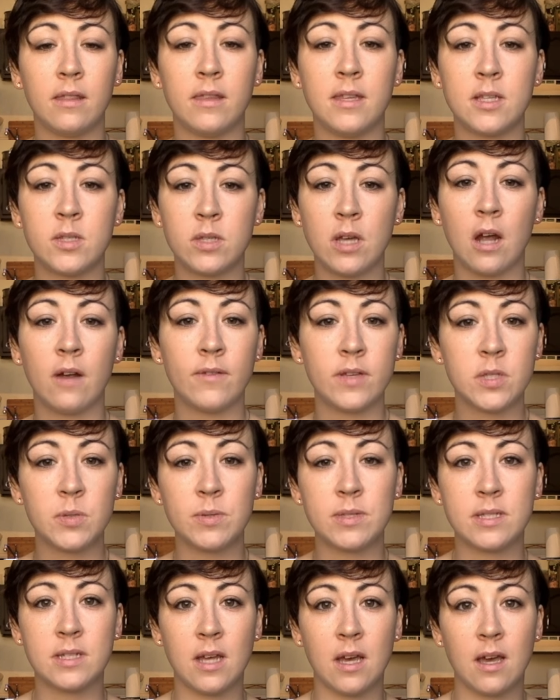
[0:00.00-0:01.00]
This harvest
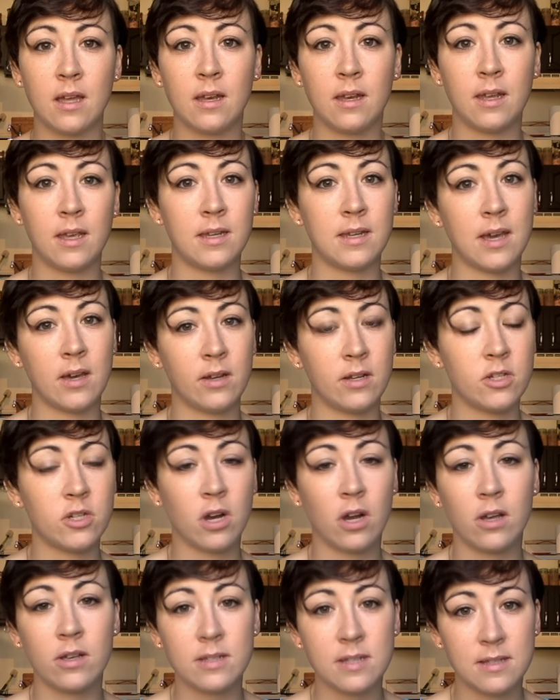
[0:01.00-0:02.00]
was done down in
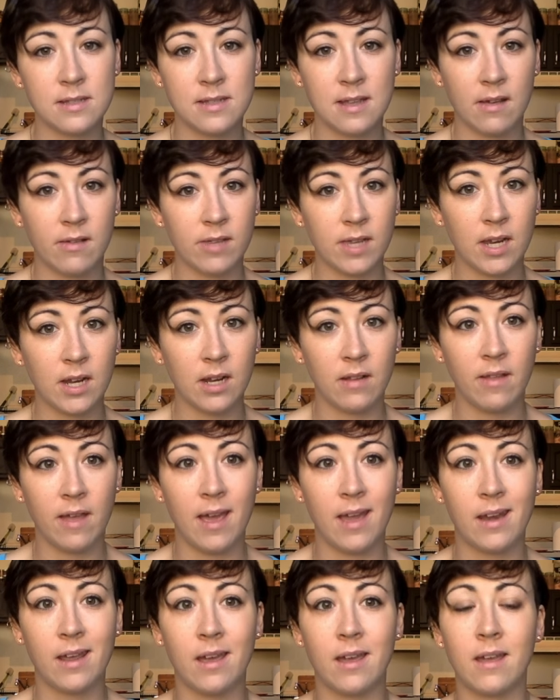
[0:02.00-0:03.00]
Charleston, South
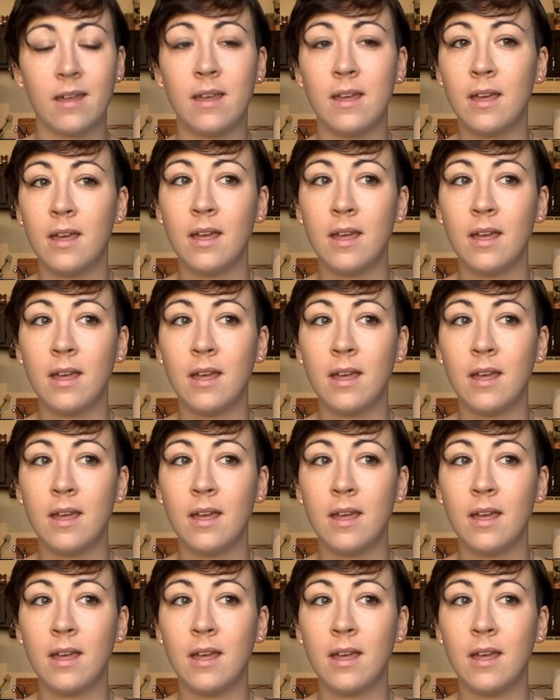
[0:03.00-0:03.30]
Carolina